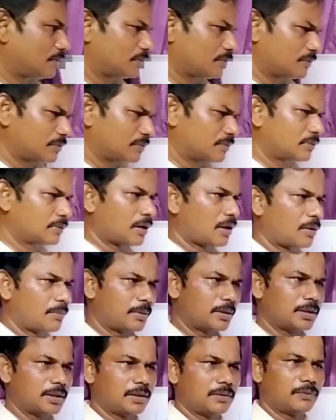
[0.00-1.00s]

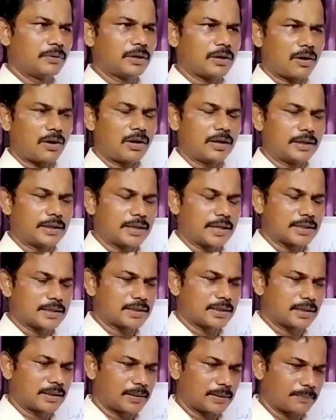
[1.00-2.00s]
Normally we call it as
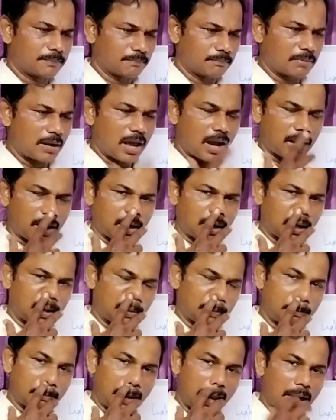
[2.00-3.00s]
a black
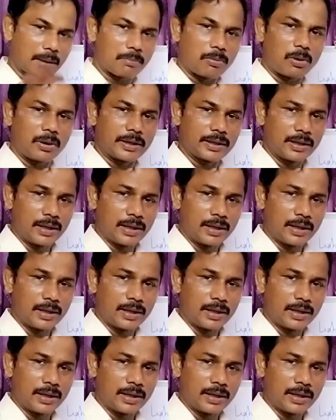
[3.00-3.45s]
body.